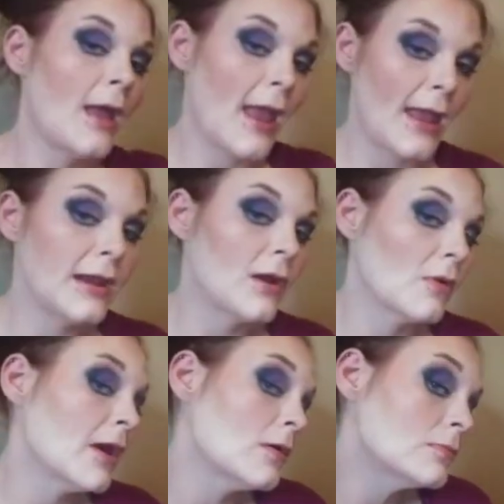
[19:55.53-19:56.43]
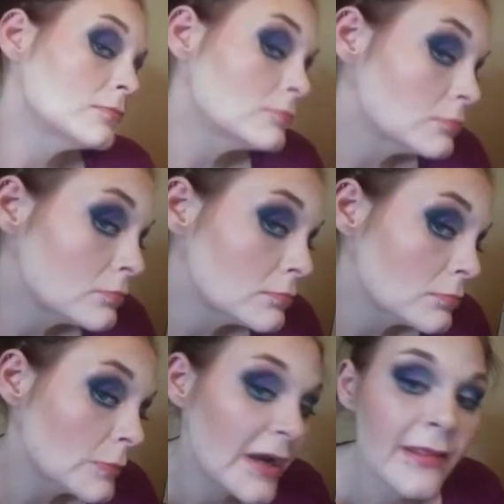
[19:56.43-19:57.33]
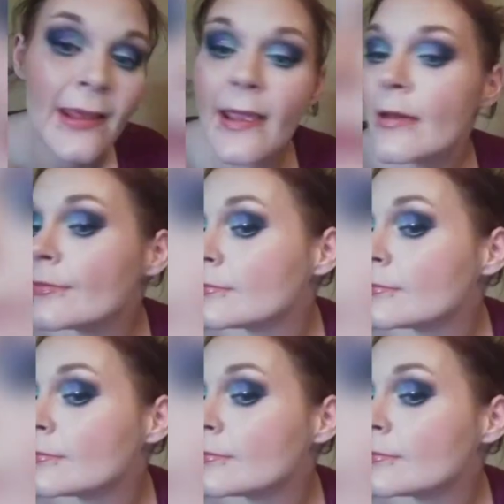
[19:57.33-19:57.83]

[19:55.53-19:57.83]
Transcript: And here we go. What do you think?